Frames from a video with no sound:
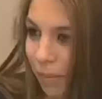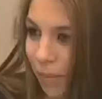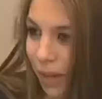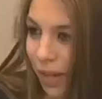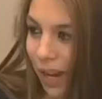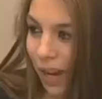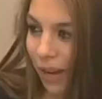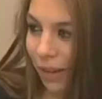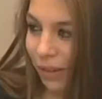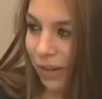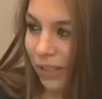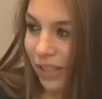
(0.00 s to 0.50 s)
my
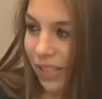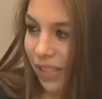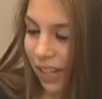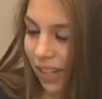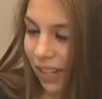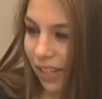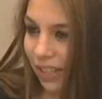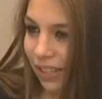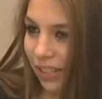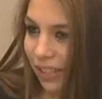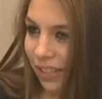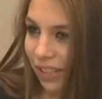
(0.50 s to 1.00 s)

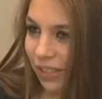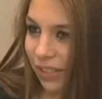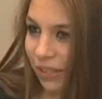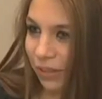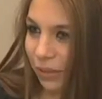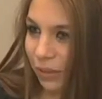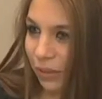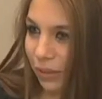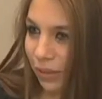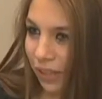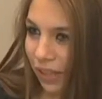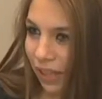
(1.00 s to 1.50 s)
outside
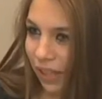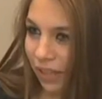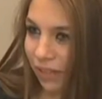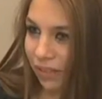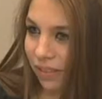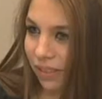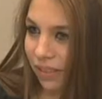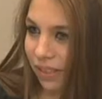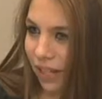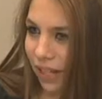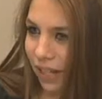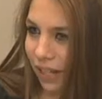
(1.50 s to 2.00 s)
school
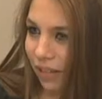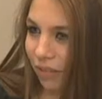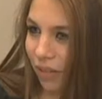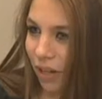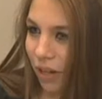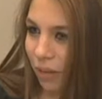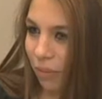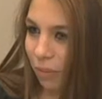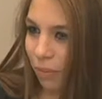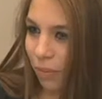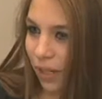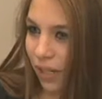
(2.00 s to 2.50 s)
life's kind of
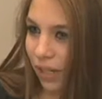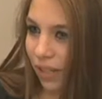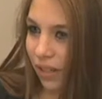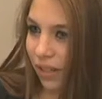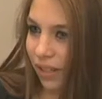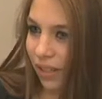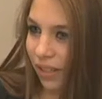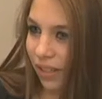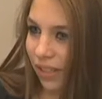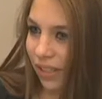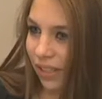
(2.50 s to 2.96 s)
gotten better.